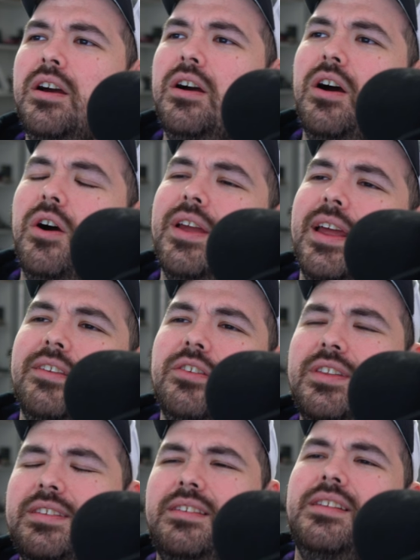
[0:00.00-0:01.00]
Okay, so
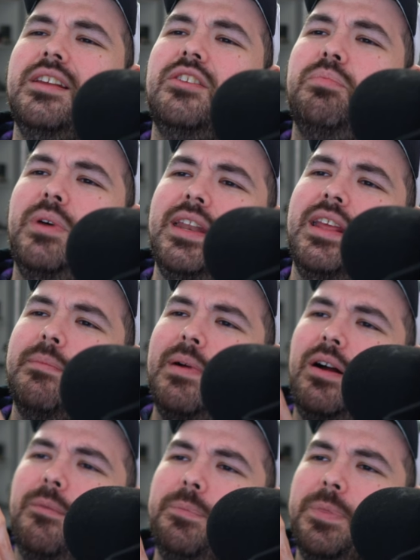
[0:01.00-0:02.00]
this isn't explaining
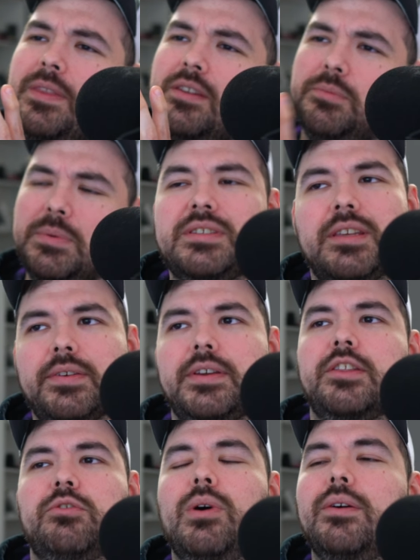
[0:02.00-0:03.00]
about specifically
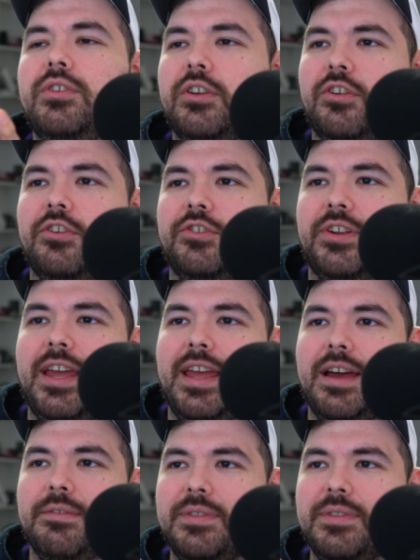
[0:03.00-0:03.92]
the 12600KF.